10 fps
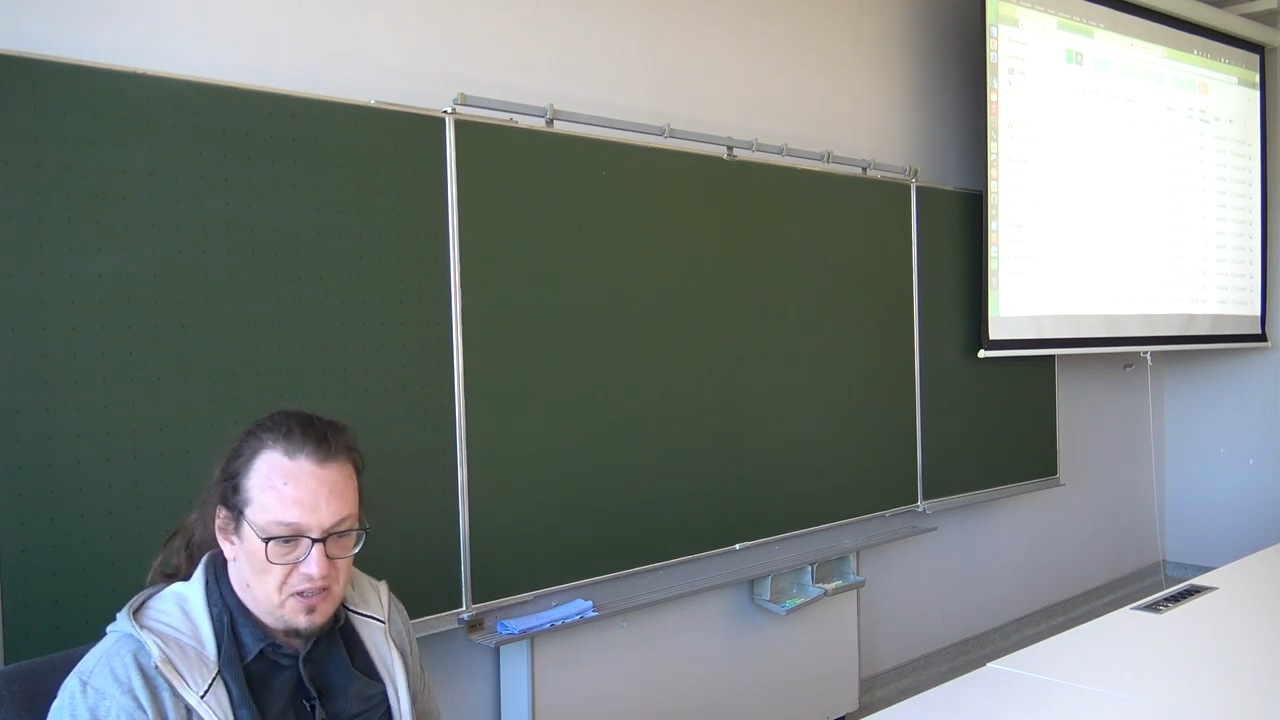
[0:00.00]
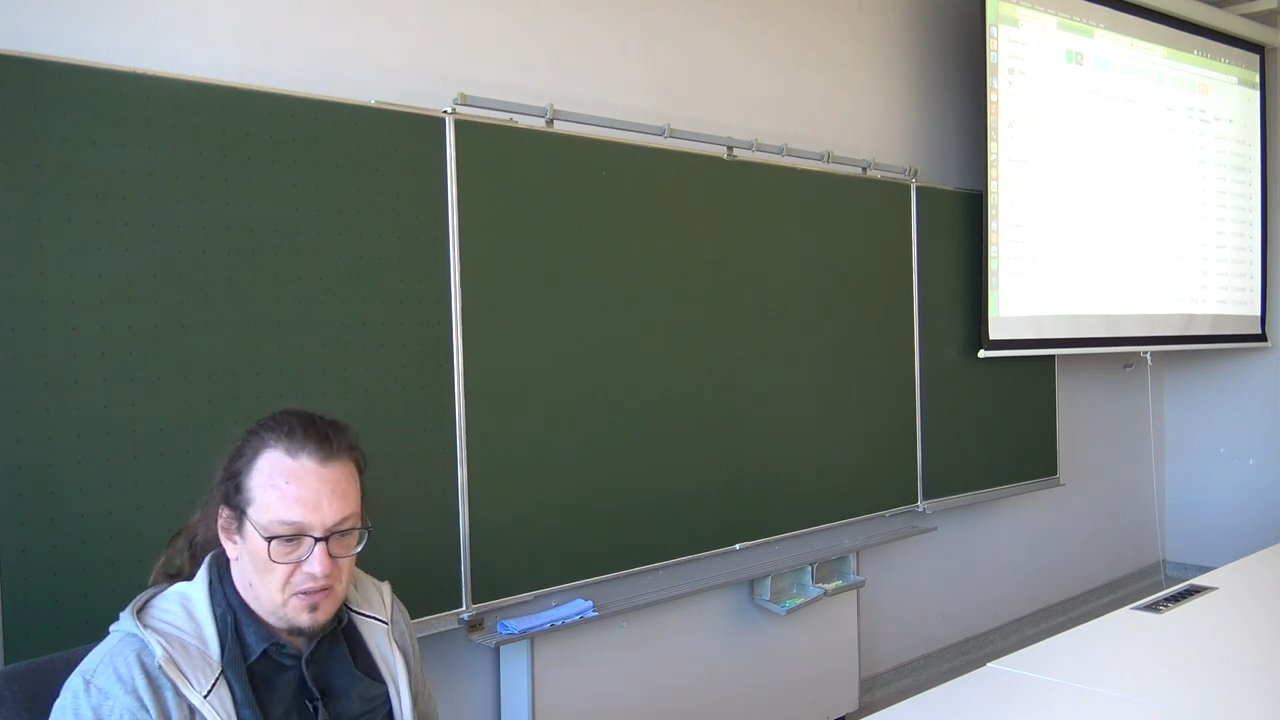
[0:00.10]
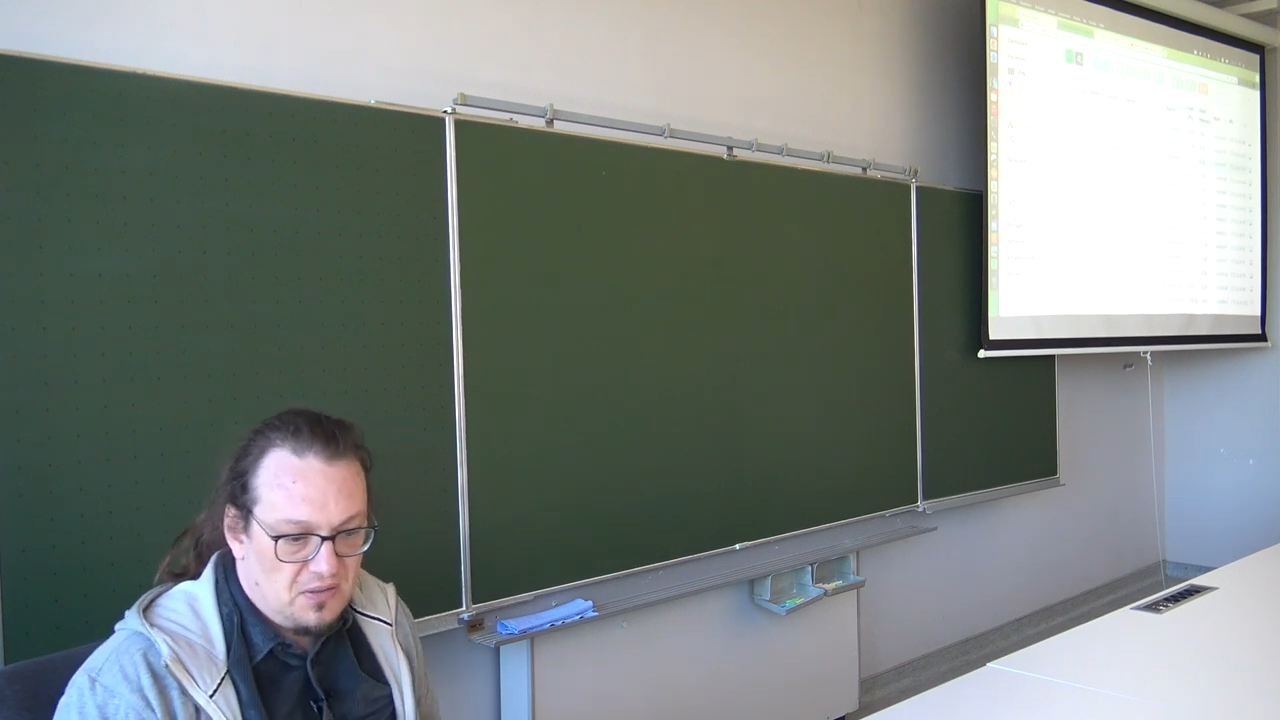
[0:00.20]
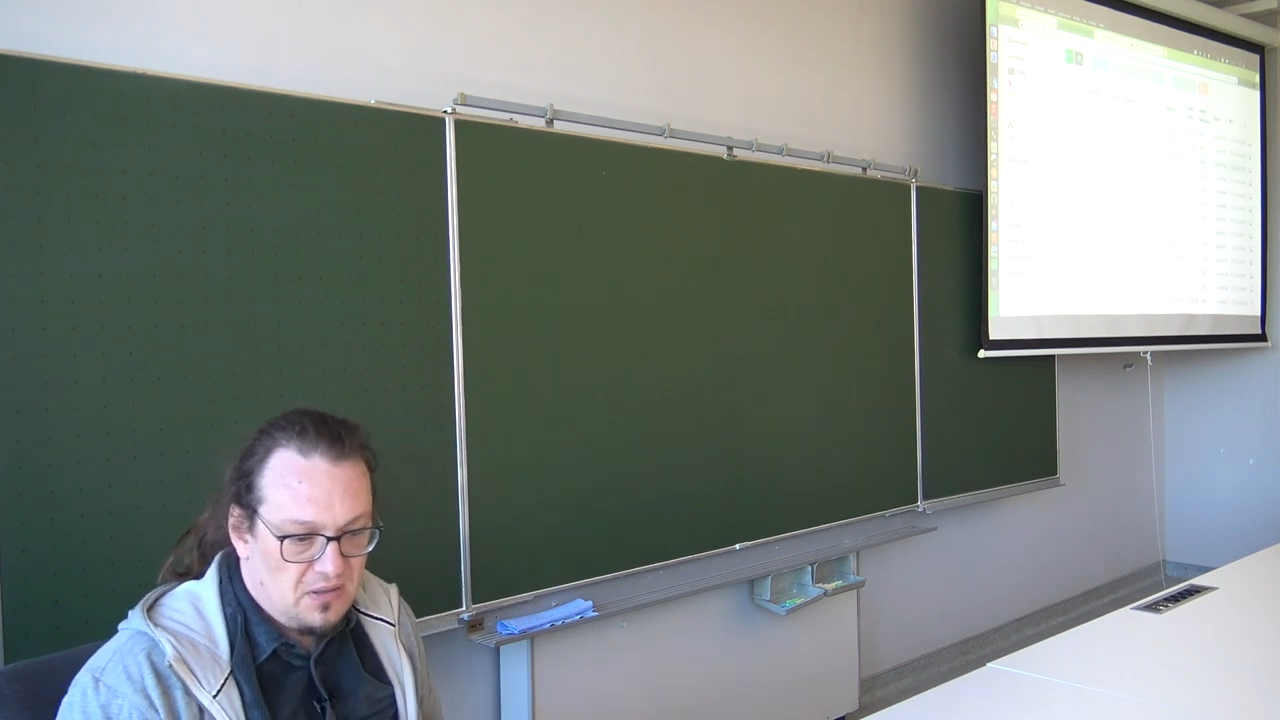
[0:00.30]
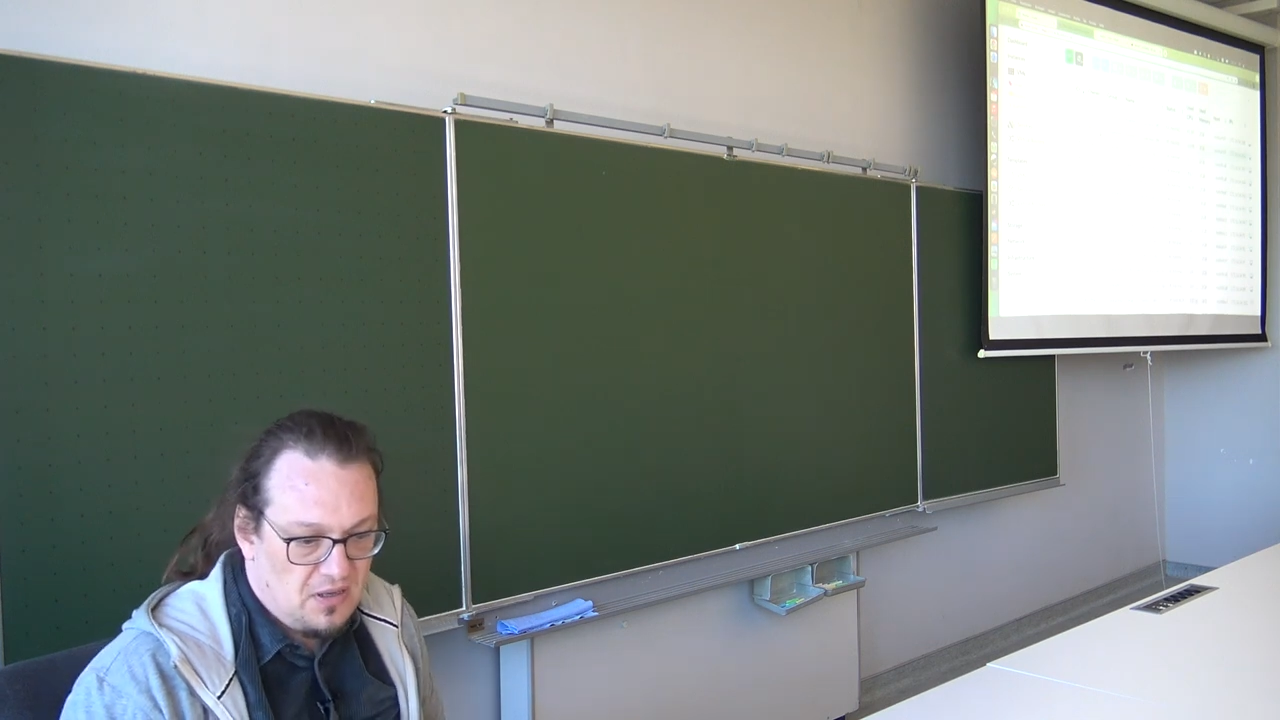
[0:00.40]

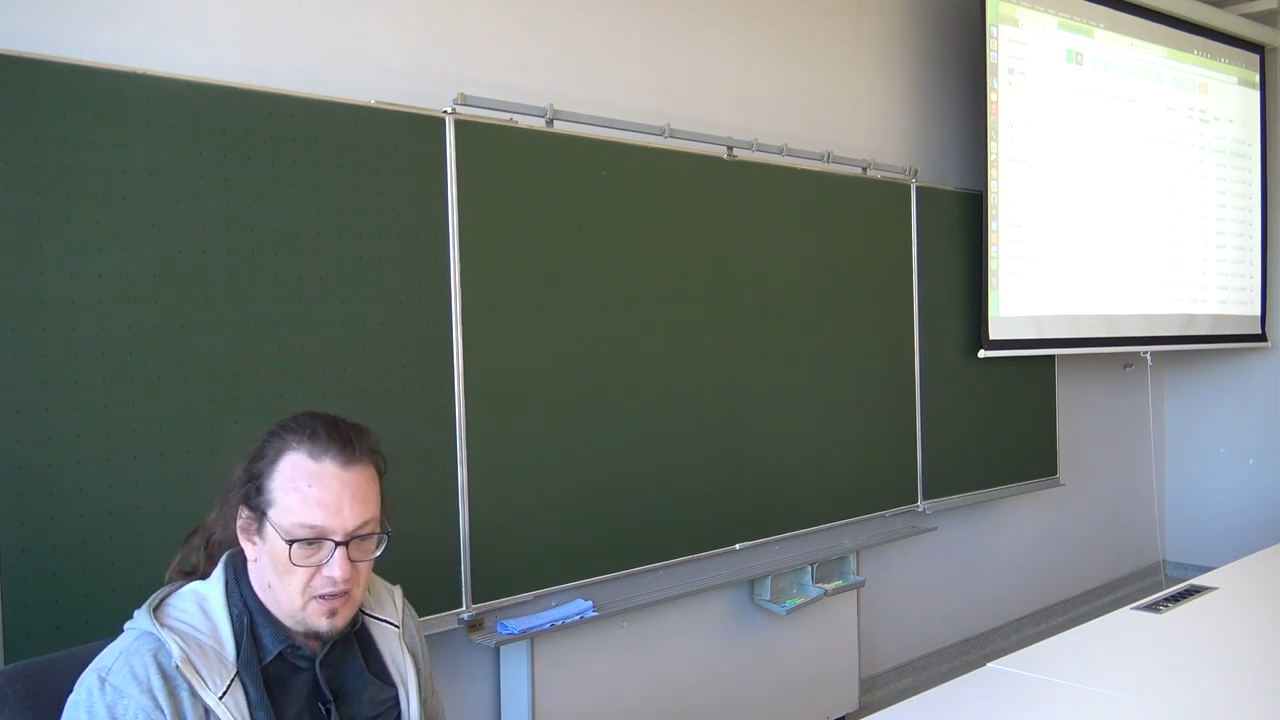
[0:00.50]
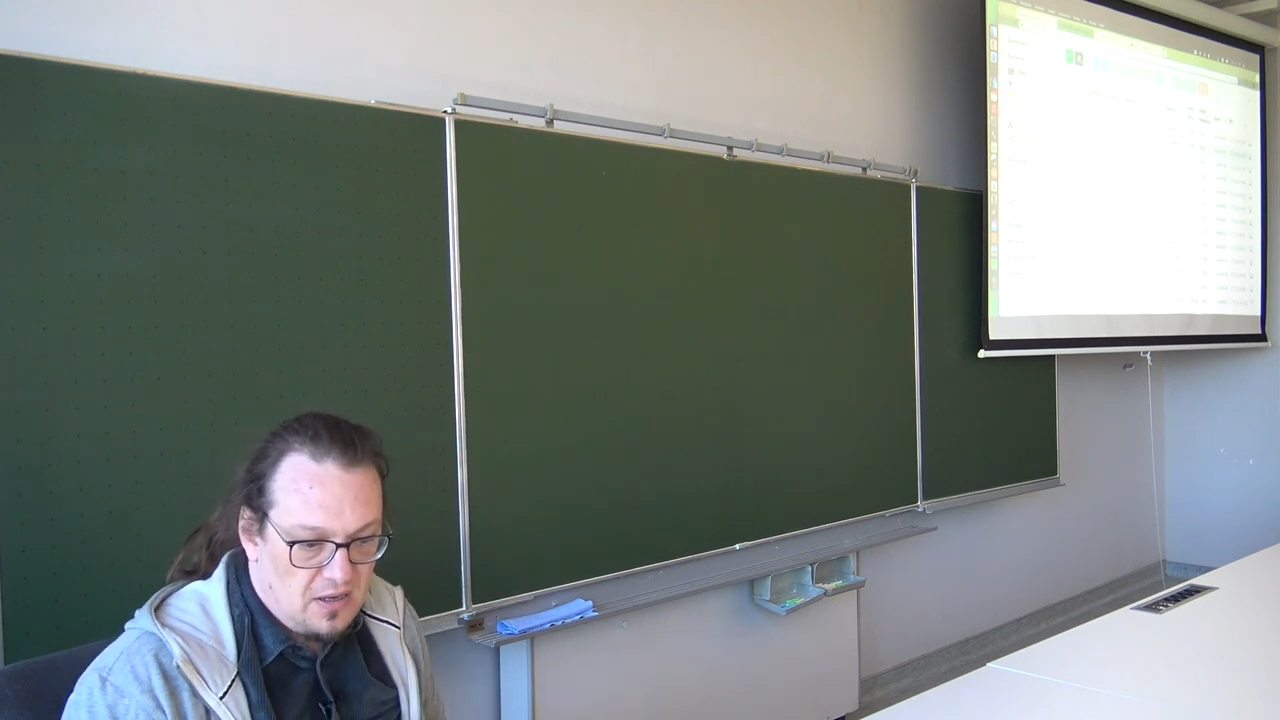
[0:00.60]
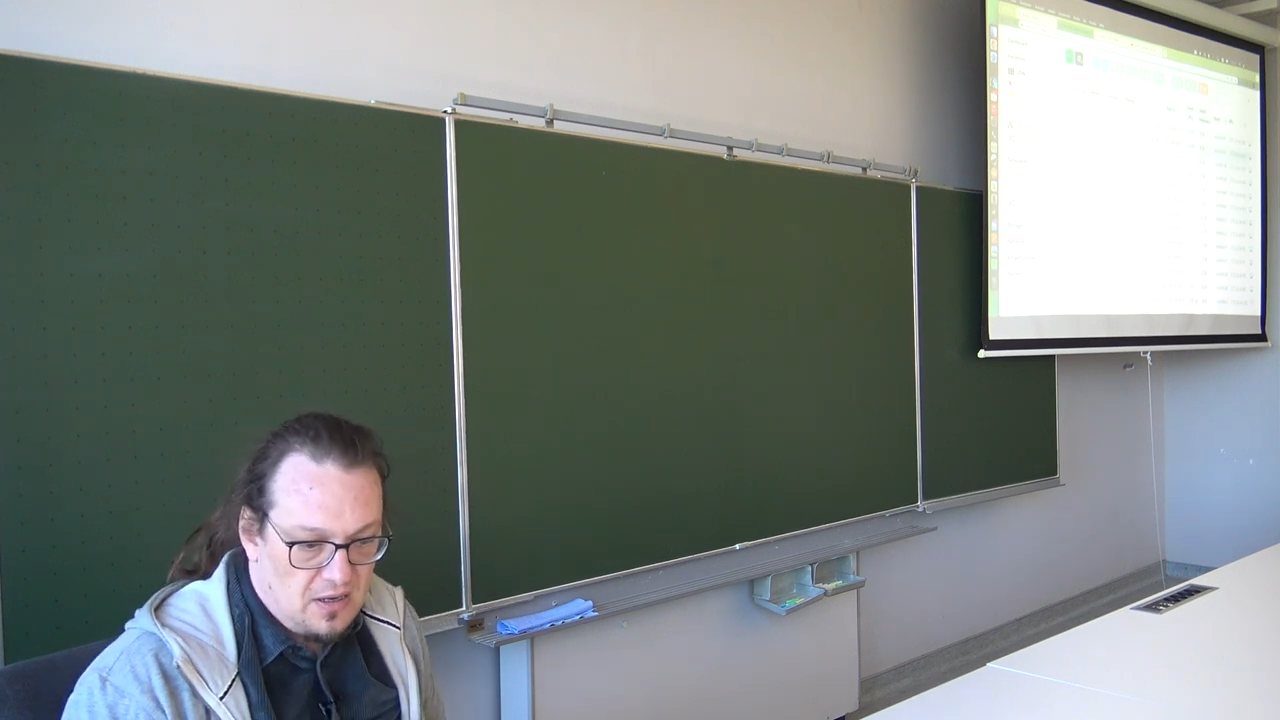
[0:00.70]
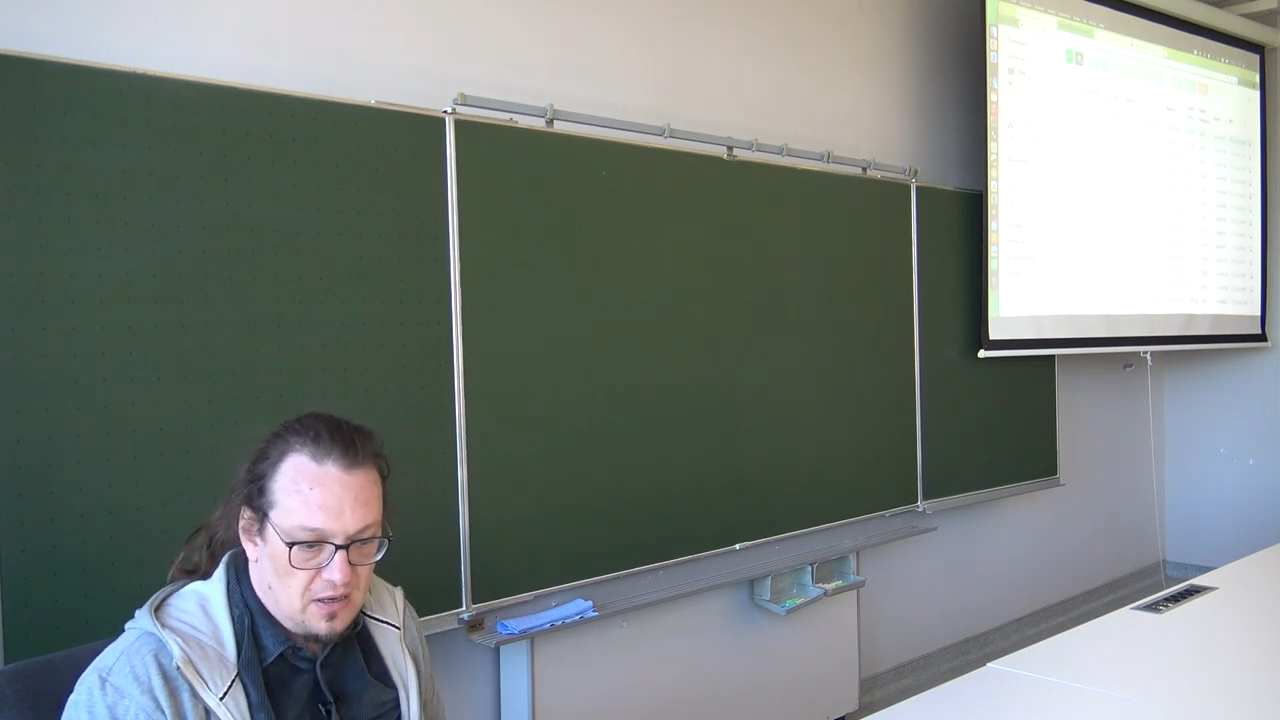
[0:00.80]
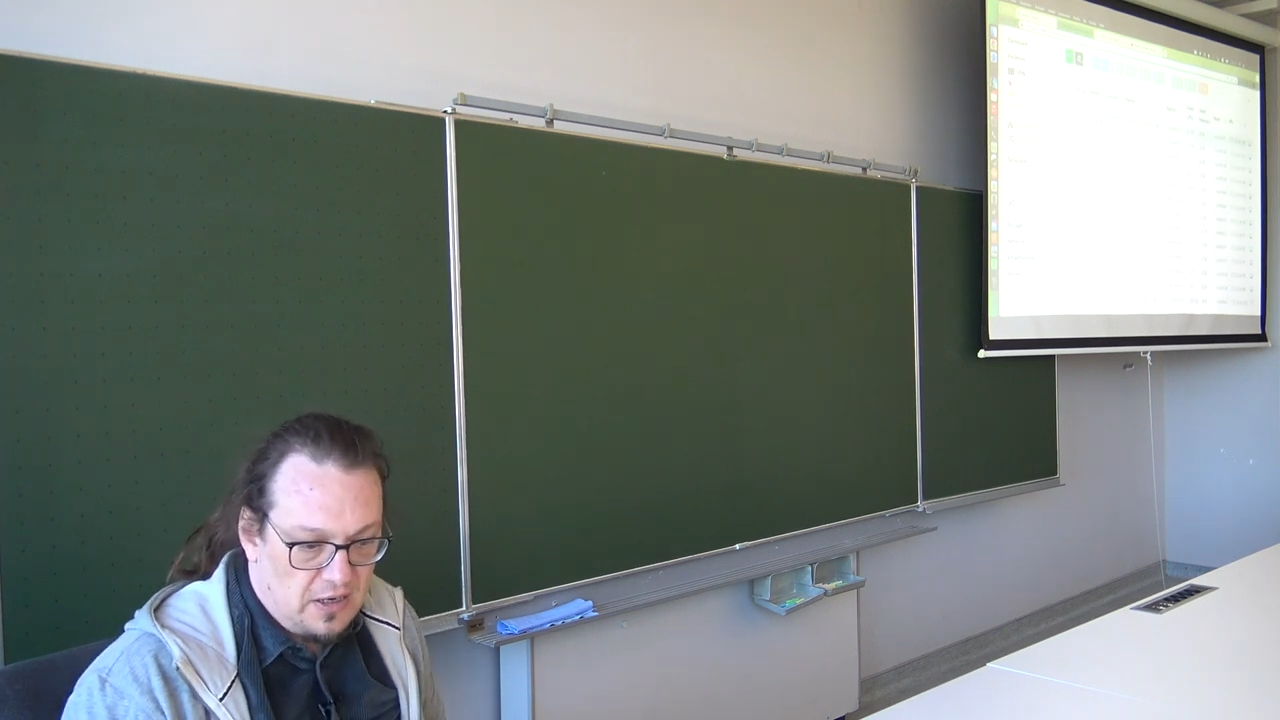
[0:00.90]
these
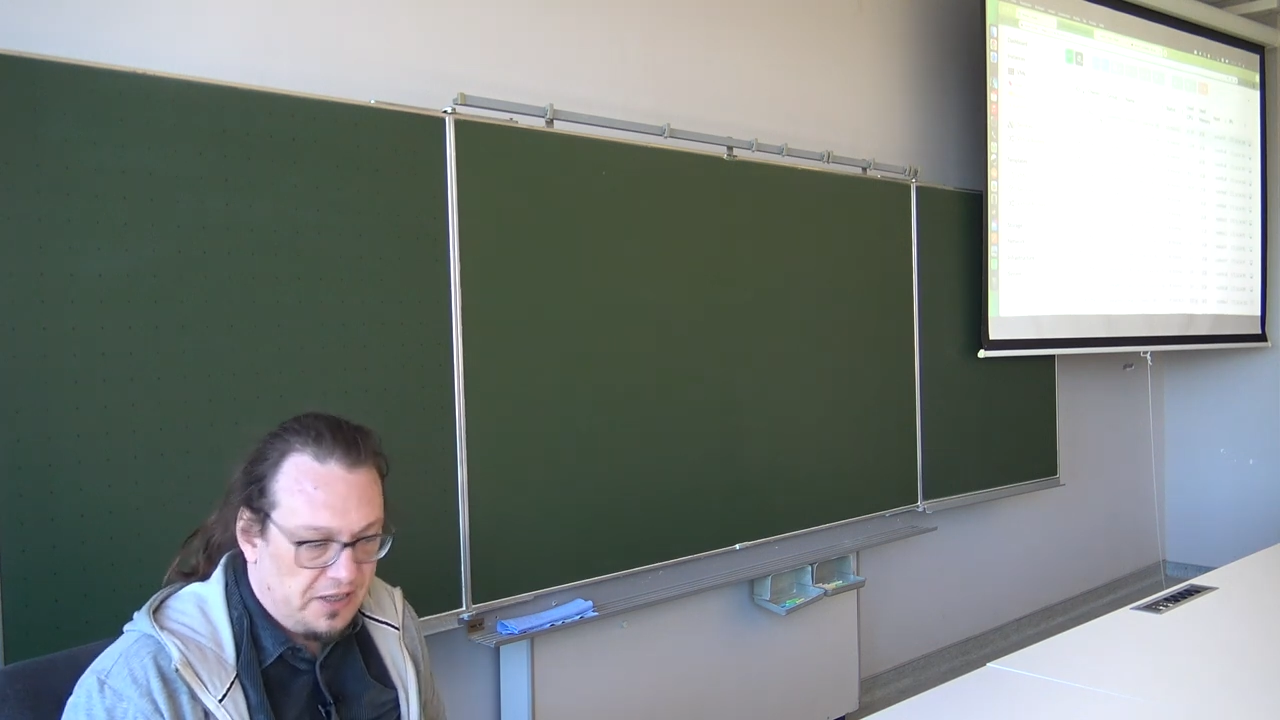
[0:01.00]
uh,